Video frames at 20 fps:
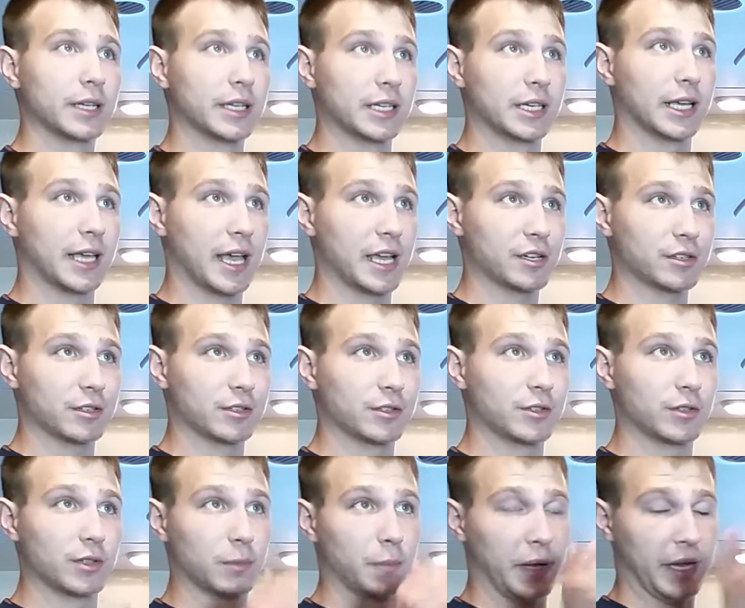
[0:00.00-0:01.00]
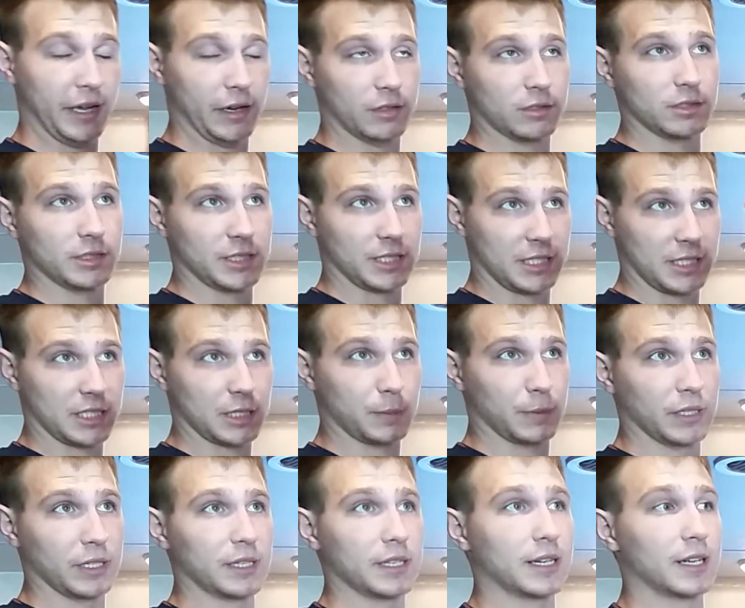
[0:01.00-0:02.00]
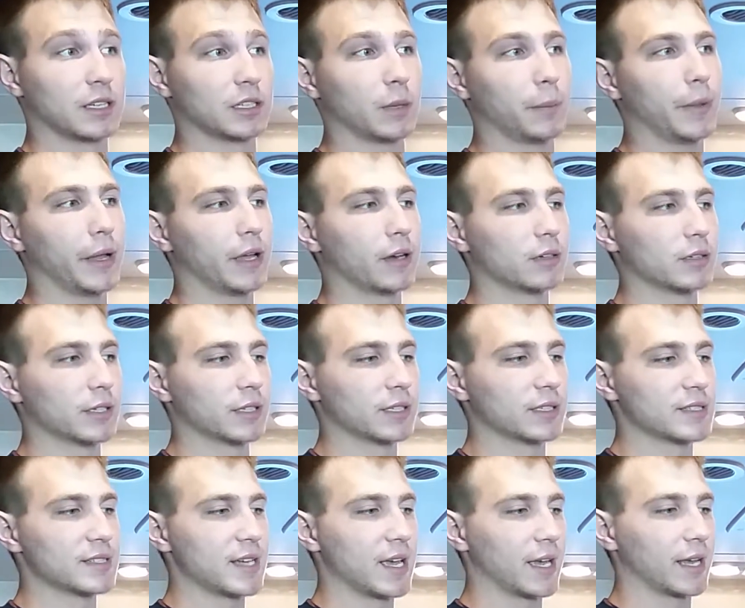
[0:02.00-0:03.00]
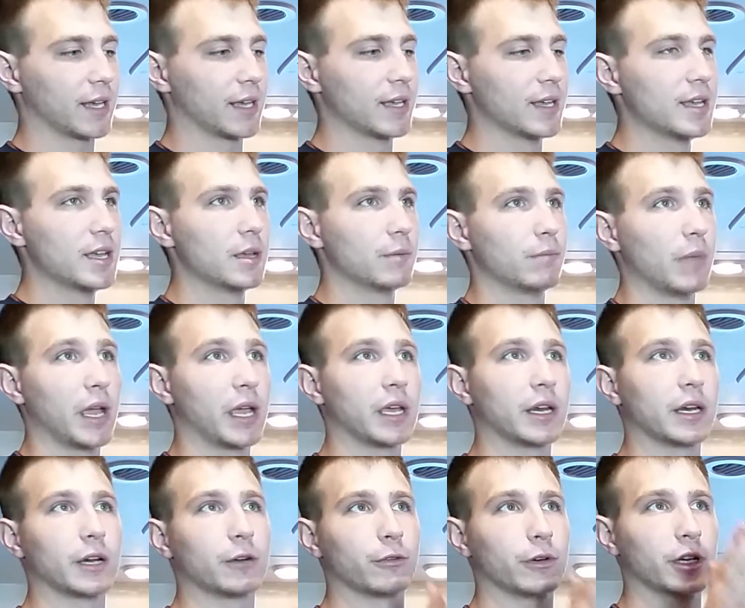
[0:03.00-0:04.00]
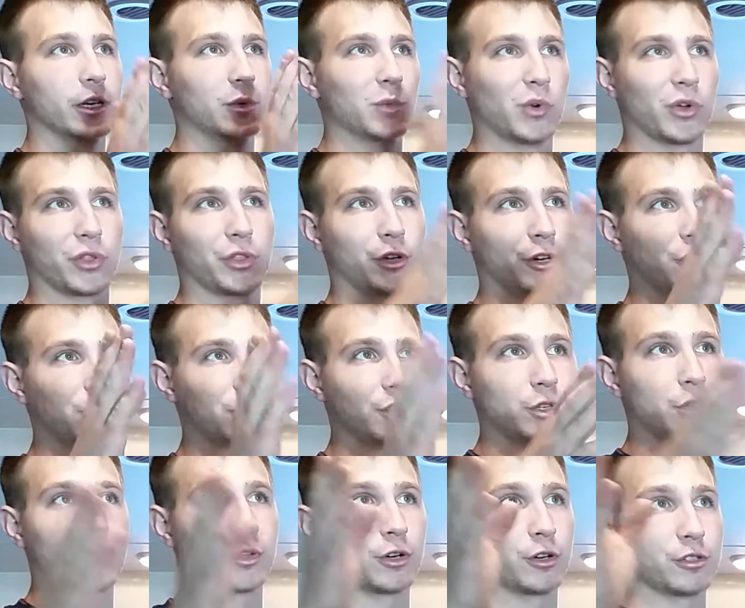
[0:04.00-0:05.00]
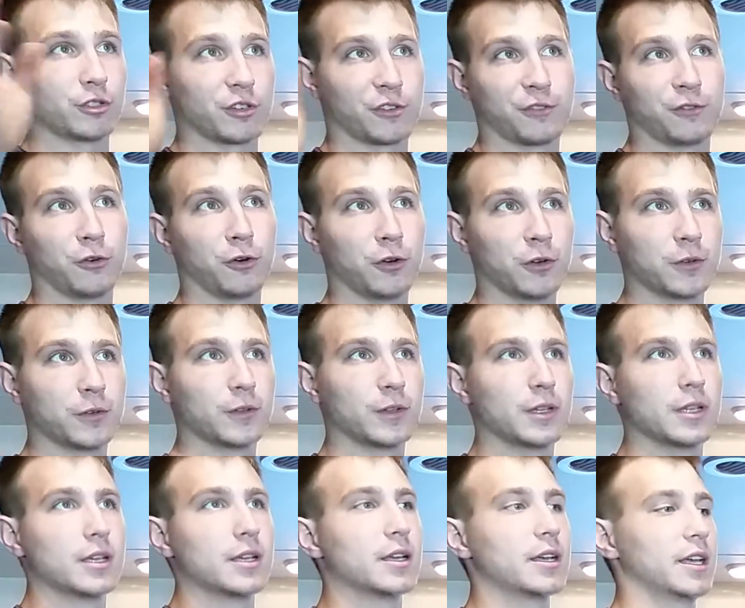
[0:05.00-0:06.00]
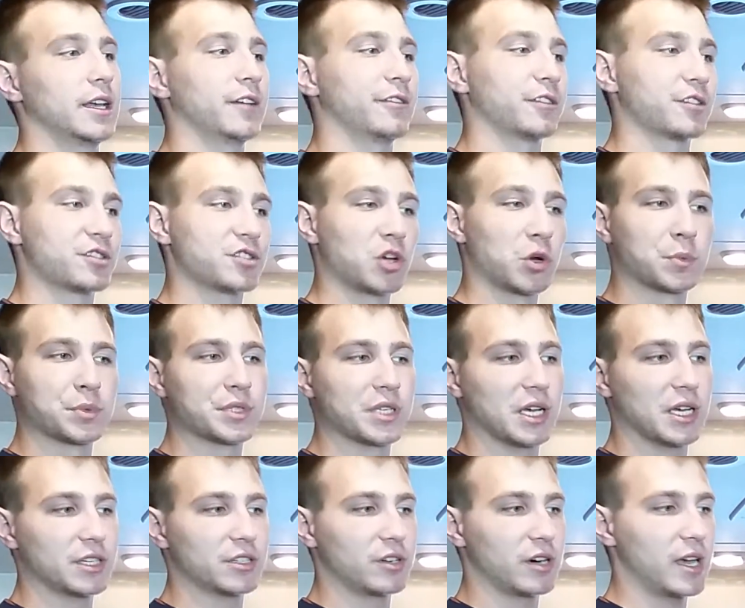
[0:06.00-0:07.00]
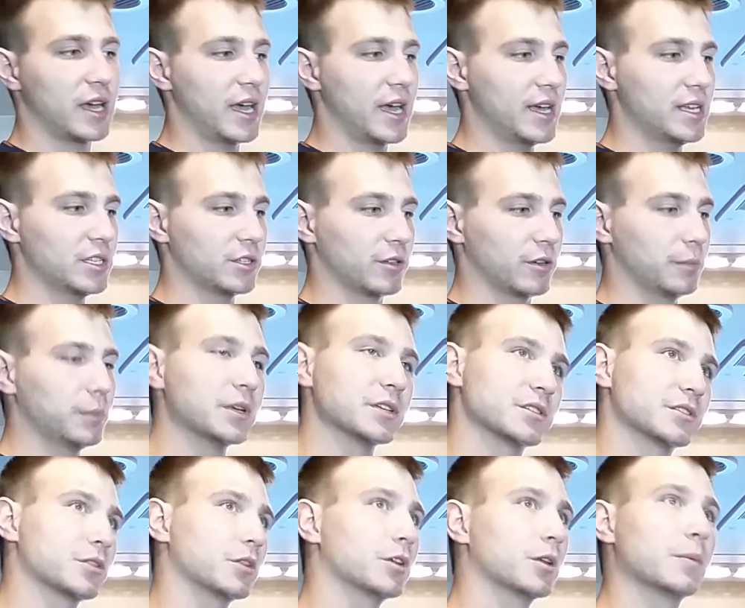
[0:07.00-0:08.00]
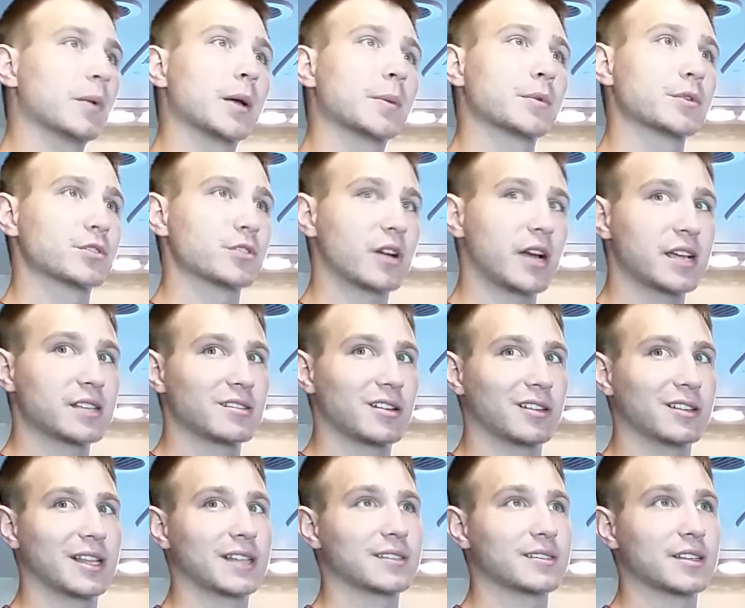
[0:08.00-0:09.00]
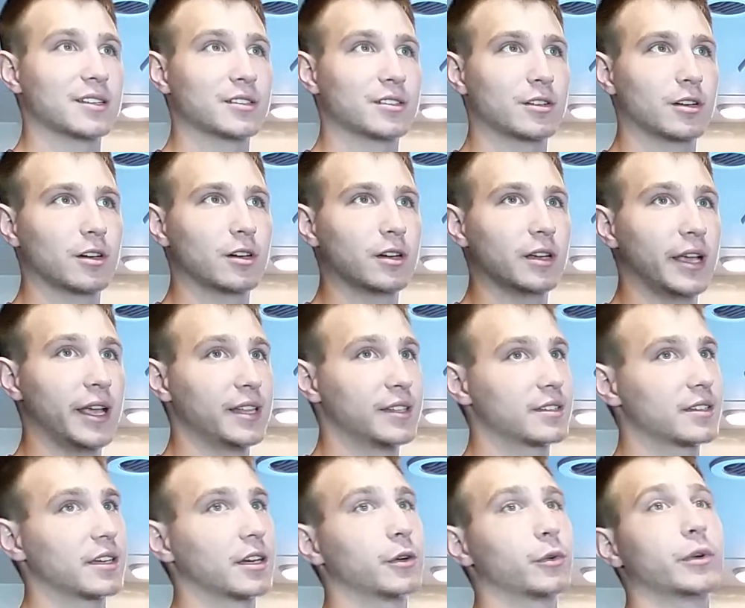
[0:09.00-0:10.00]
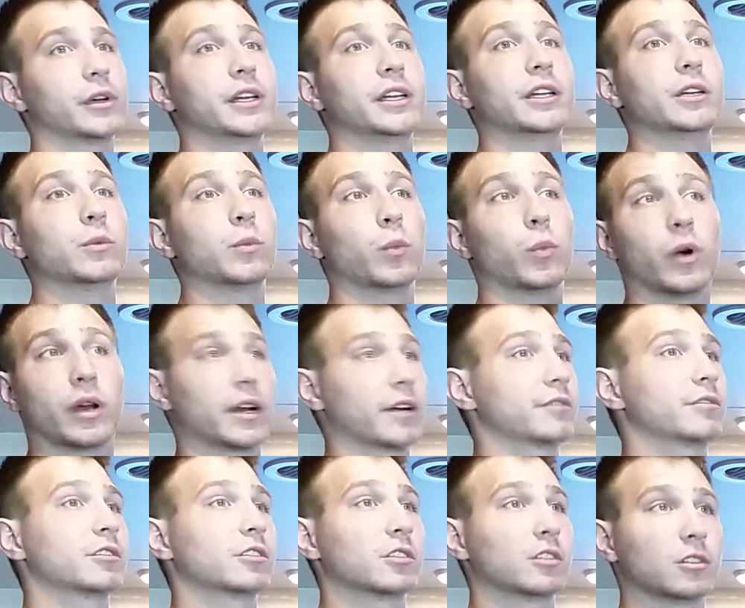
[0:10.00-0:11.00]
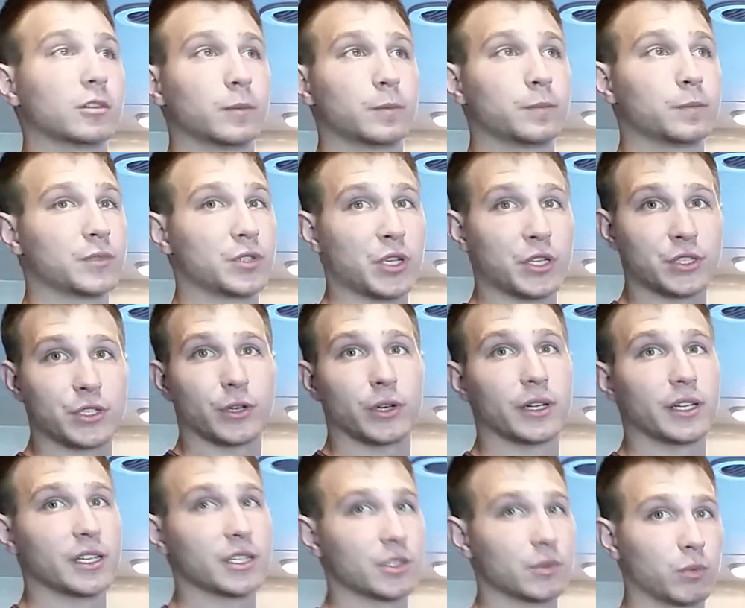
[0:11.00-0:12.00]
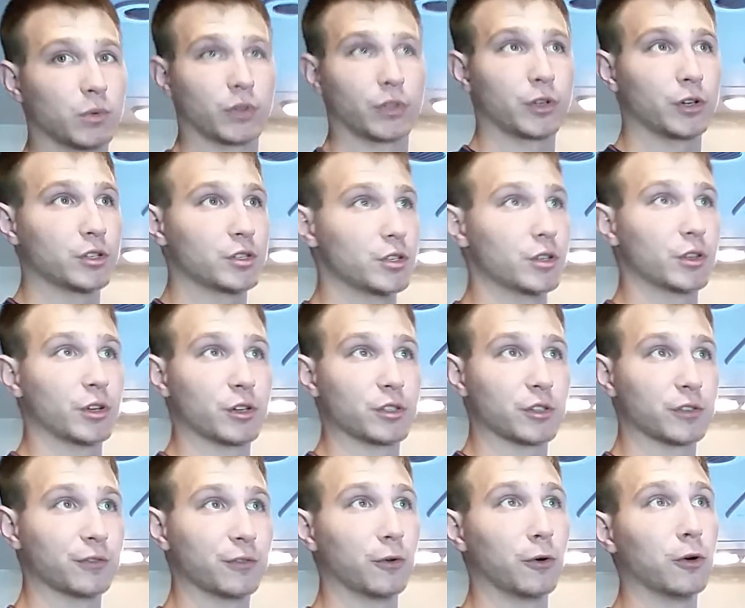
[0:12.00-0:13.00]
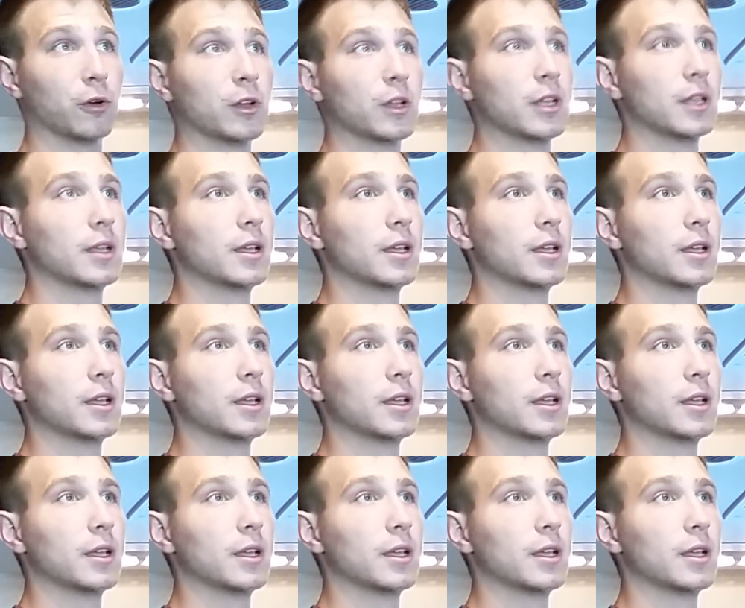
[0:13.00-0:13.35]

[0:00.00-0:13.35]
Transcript: indication to the panel, and I'll explain it on the panel here in a second, making it read 1/3, 2/3, or full. If a soap sud dries or a piece of toilet paper dries on that sensor, it's going to read whatever sensor it is, 1/3, 2/3, or full.